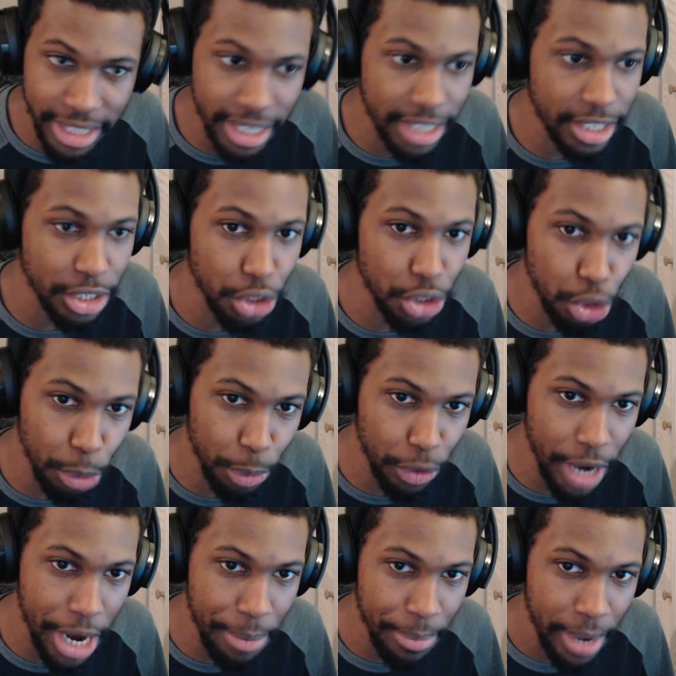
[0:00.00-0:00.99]
It's a super
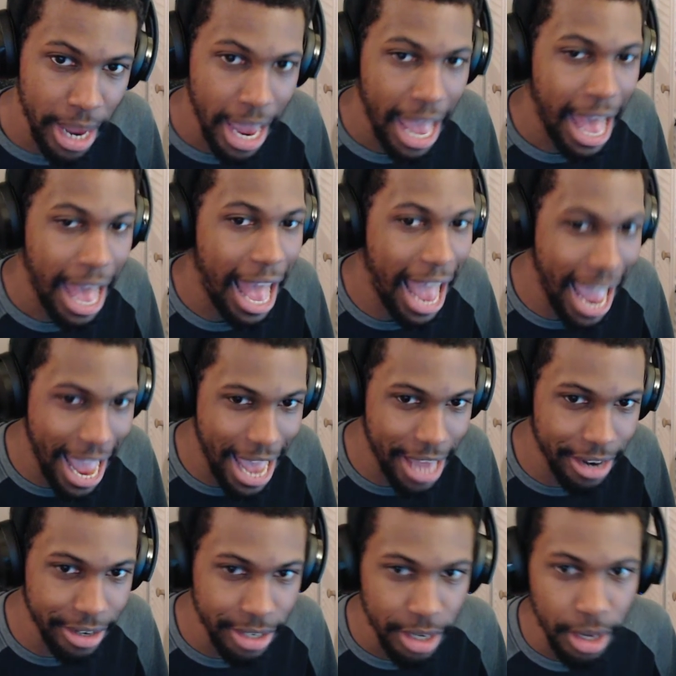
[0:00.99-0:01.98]
rare,
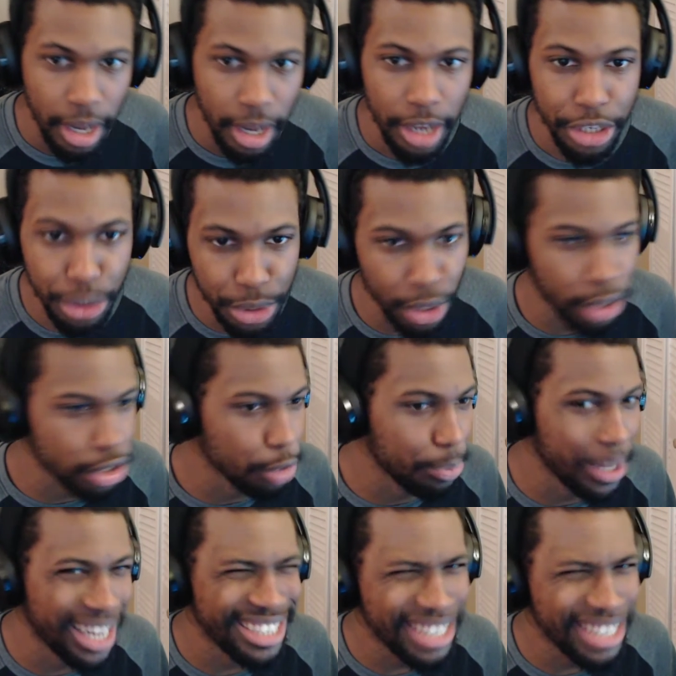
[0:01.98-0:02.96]
and you could also
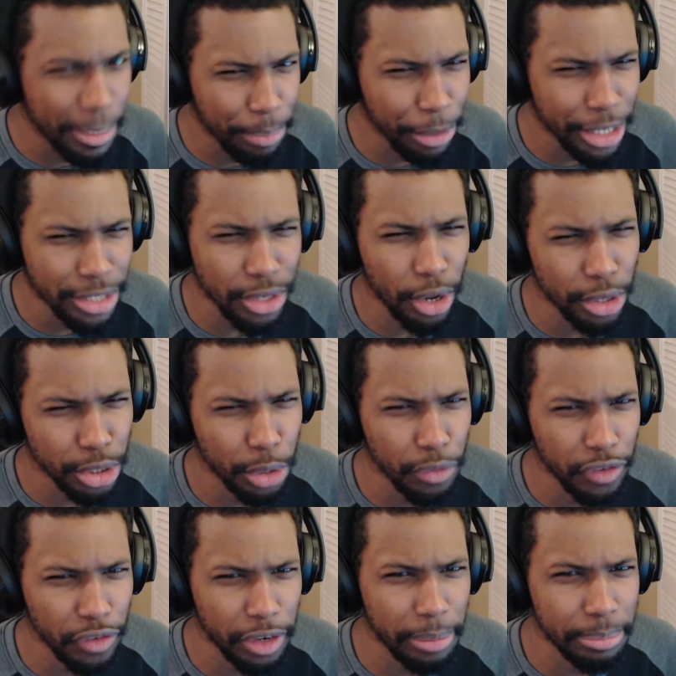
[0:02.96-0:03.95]
play Temperance, also
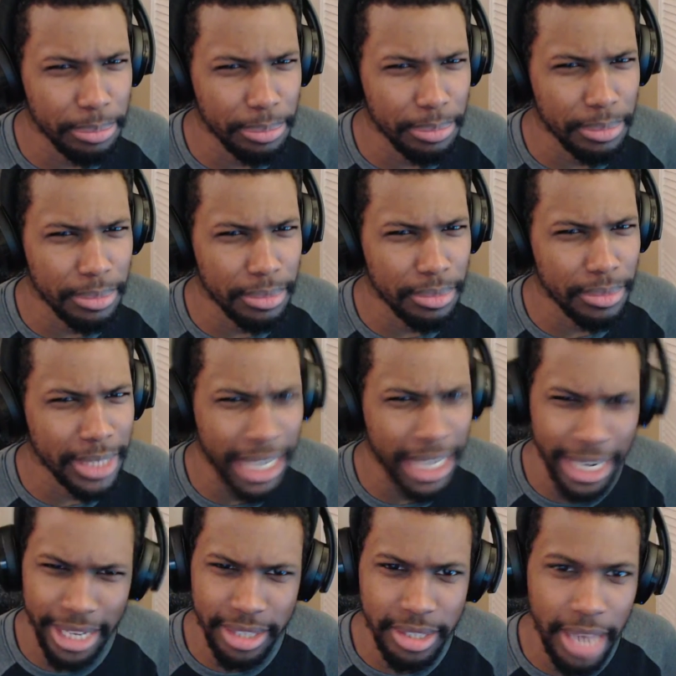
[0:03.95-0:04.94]
from tickets.